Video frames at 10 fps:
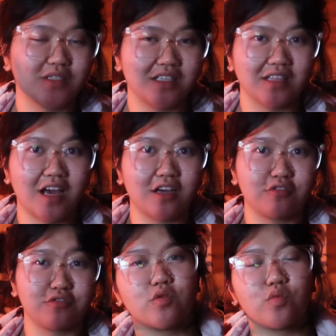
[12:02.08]
in
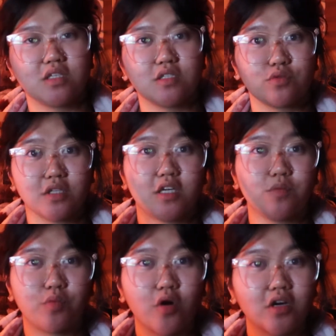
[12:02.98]
life and what's really
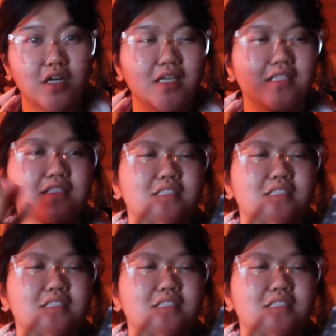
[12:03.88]
important,